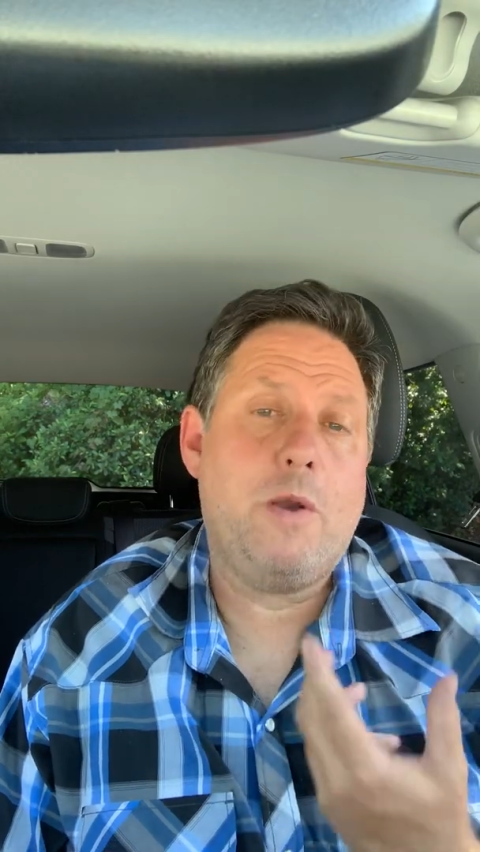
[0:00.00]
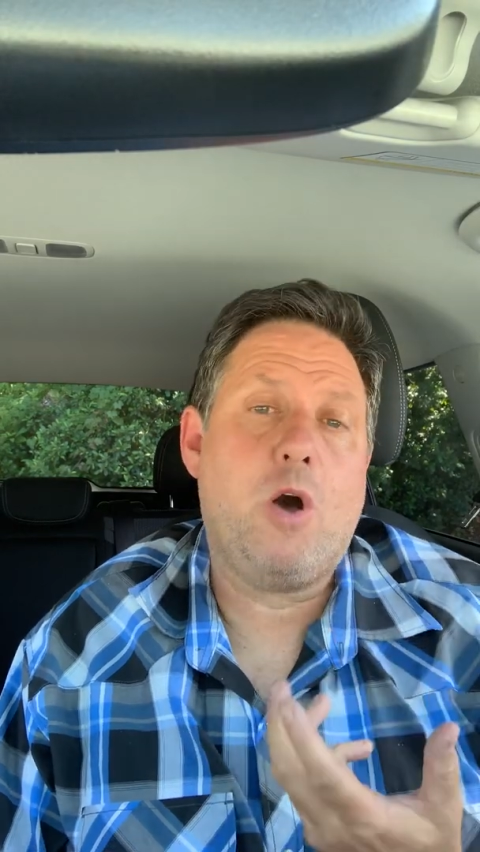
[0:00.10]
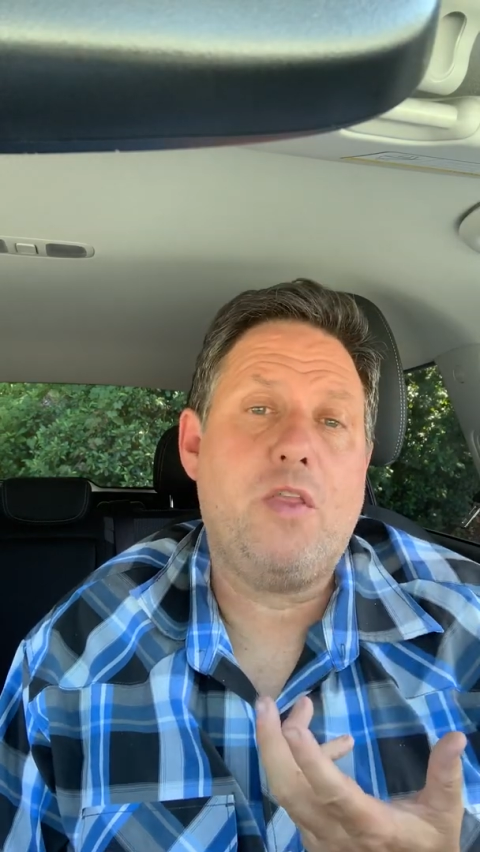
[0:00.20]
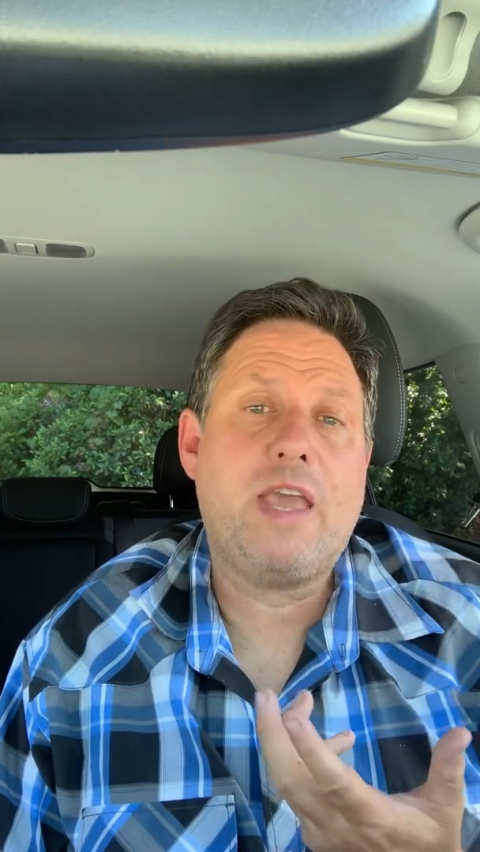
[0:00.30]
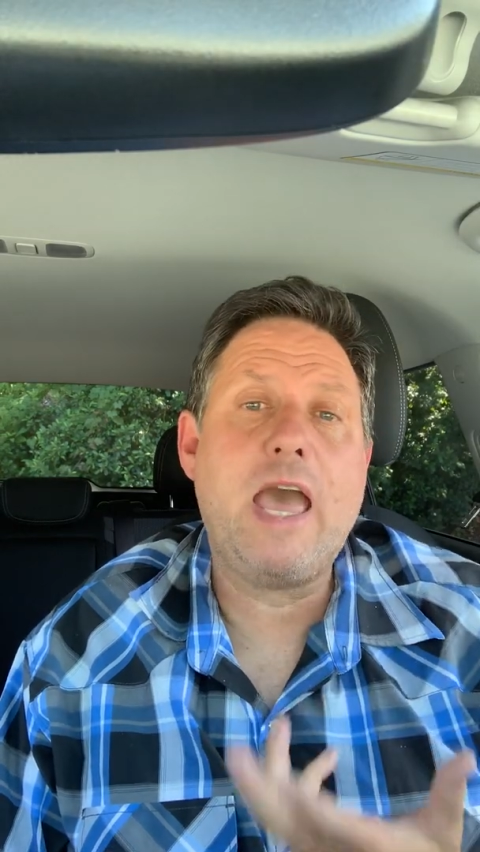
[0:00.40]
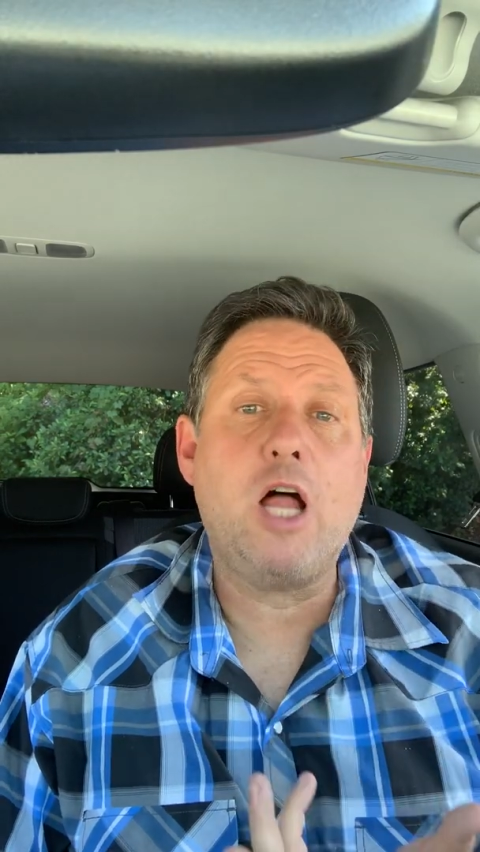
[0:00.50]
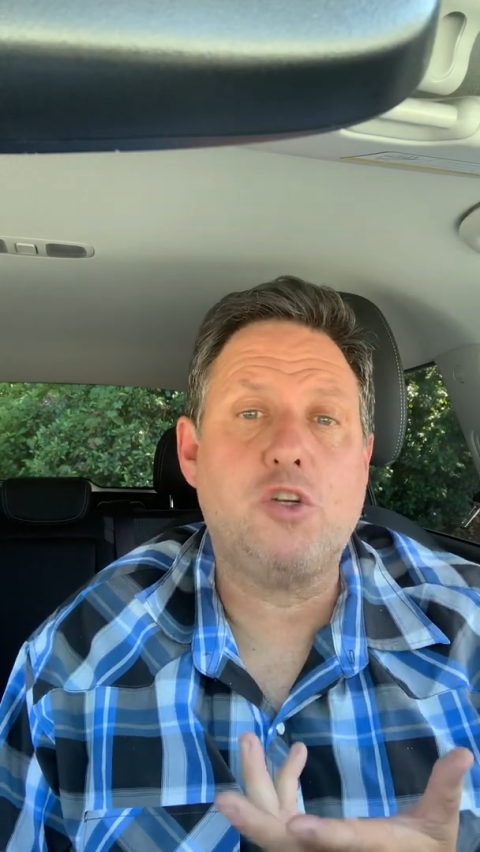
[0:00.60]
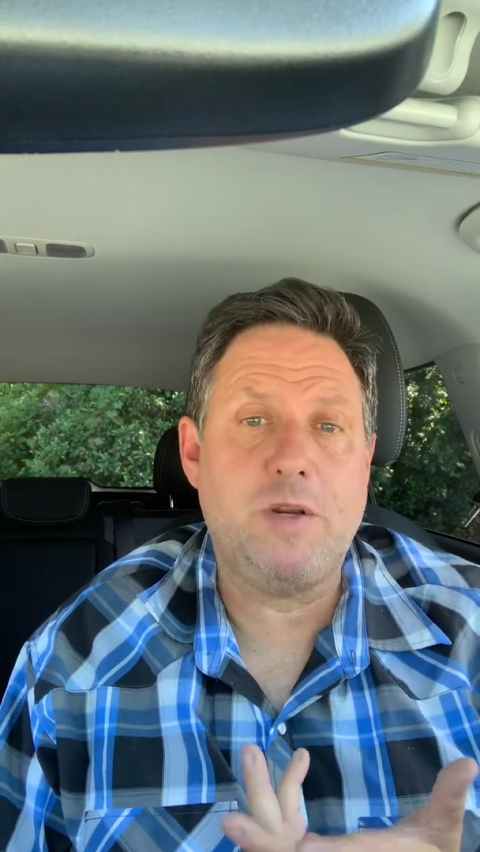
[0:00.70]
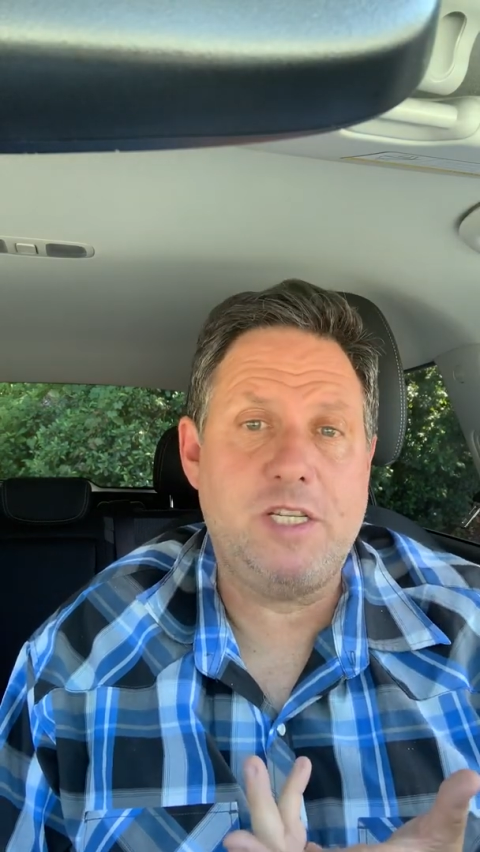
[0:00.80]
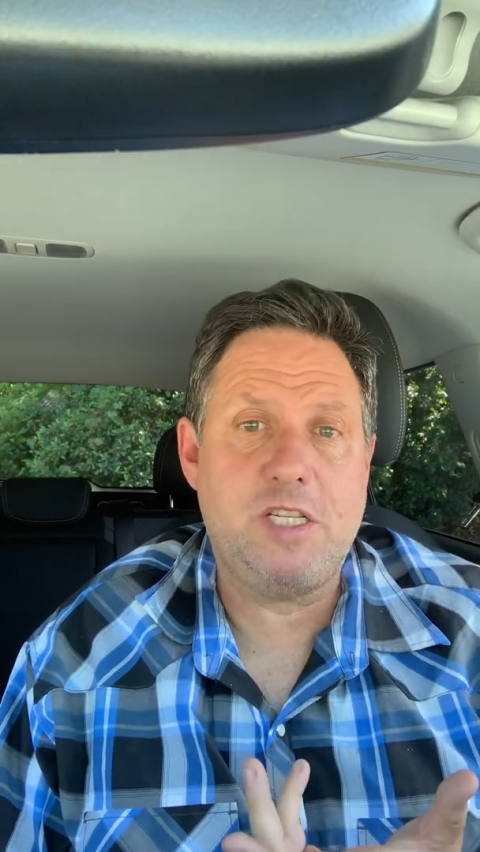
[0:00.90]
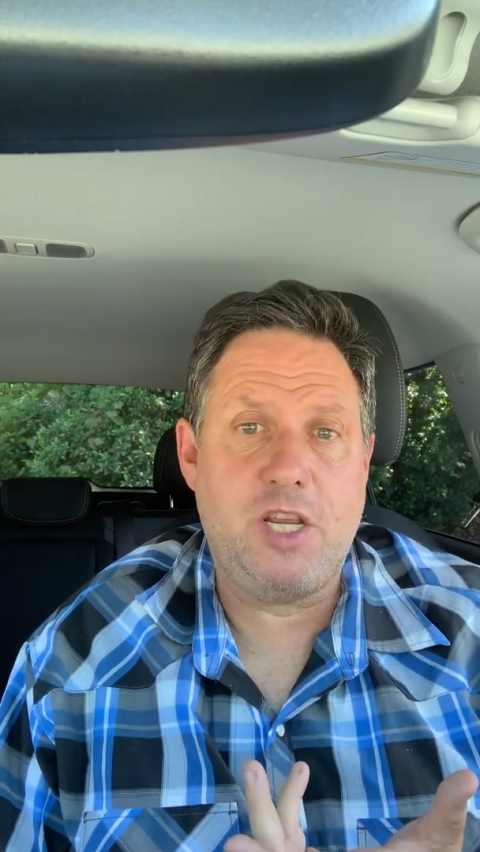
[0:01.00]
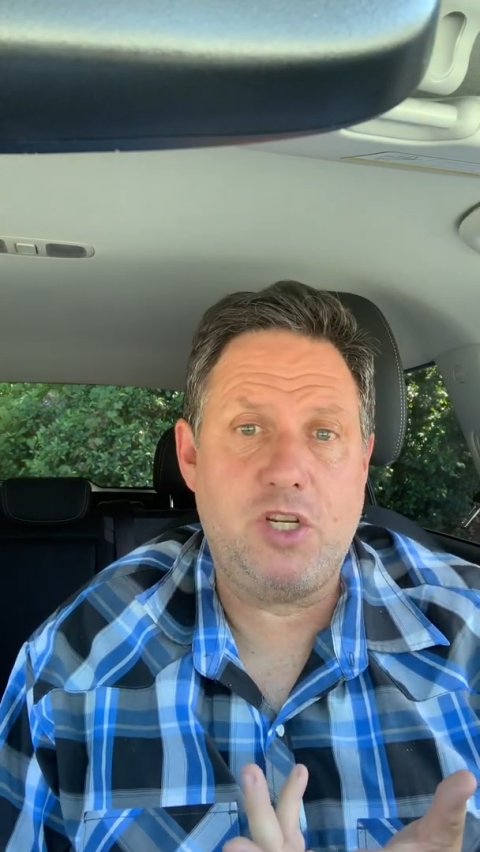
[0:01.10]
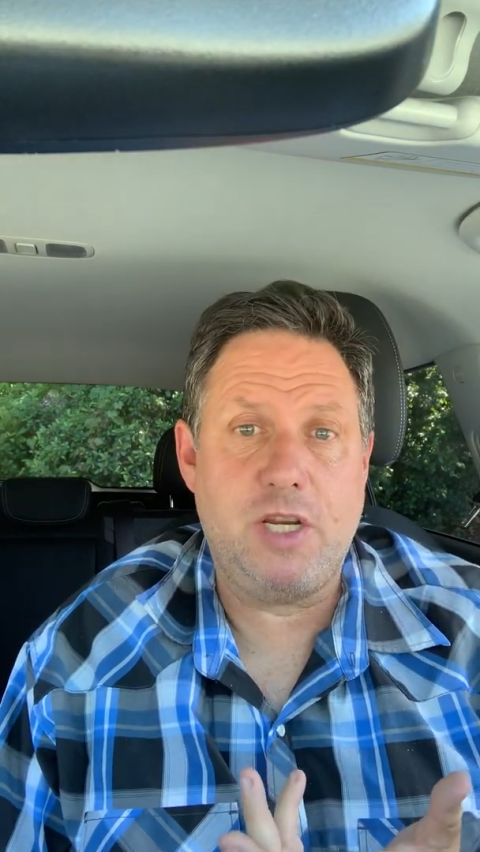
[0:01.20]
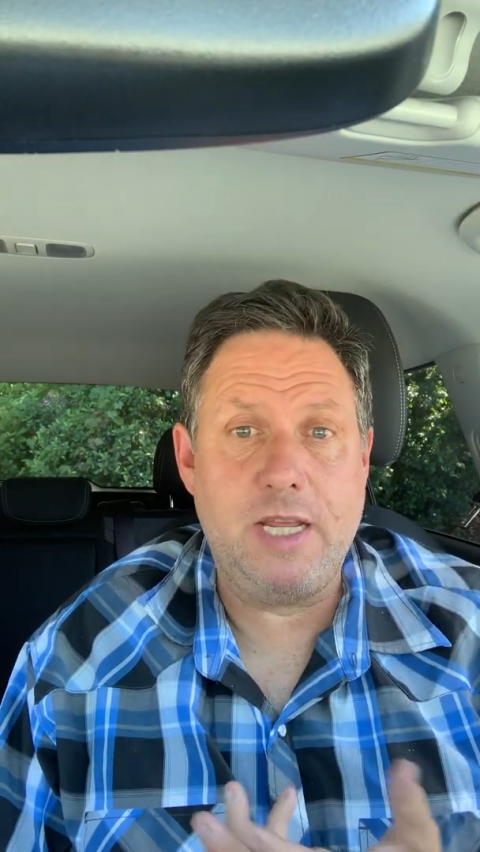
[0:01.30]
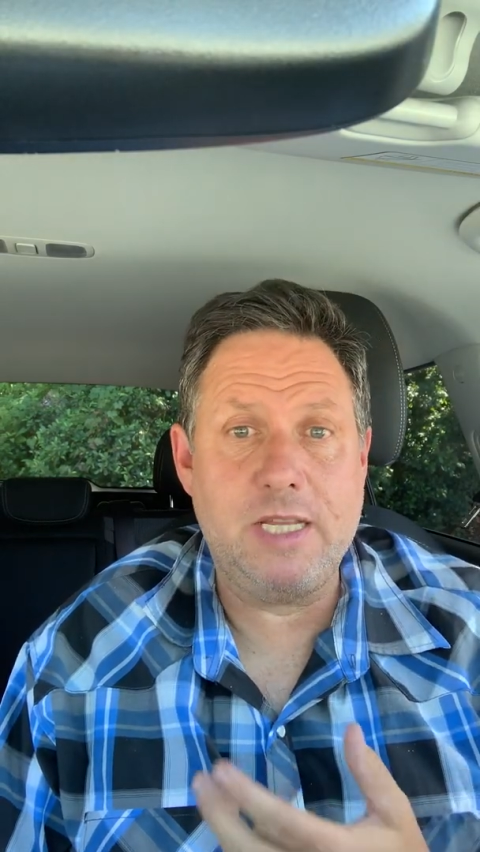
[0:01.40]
we call the Caltrain station.